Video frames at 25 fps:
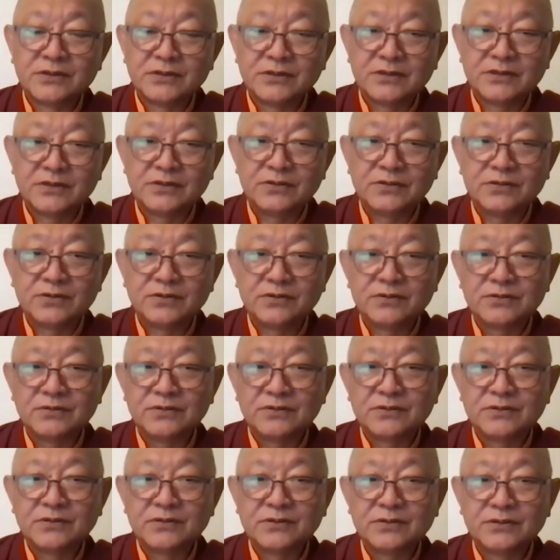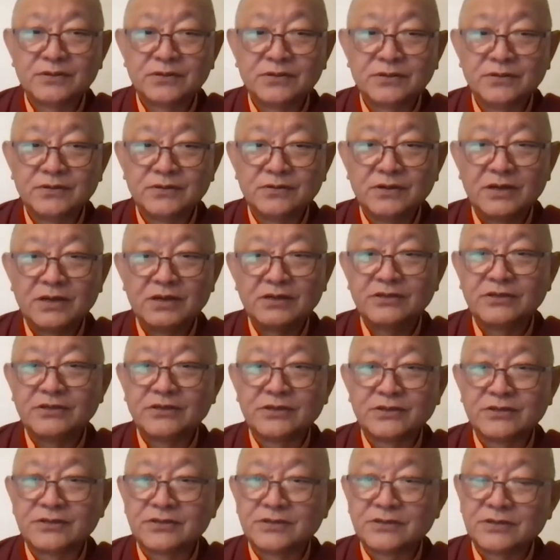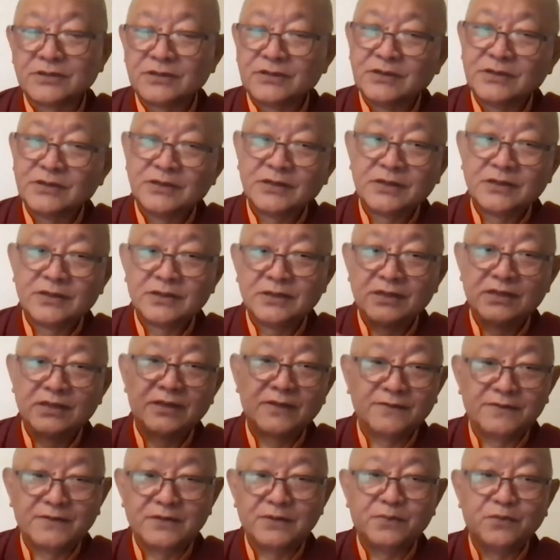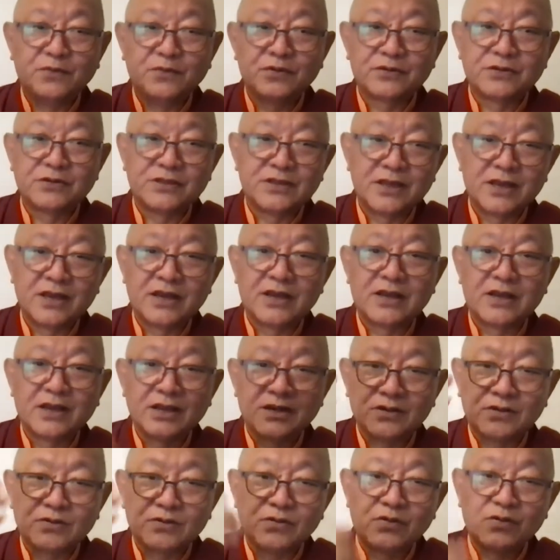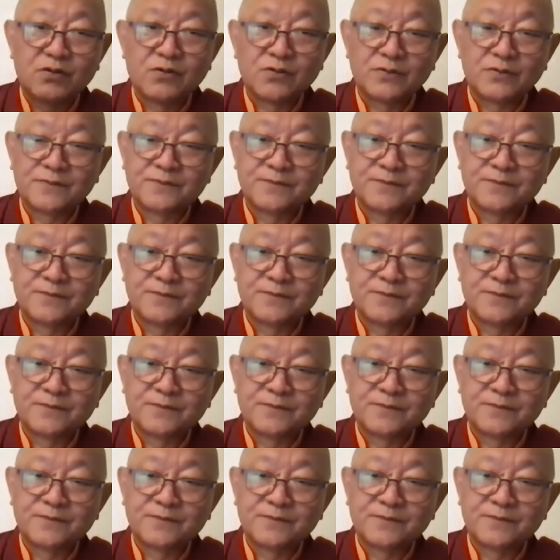You can just leave the boat there and go.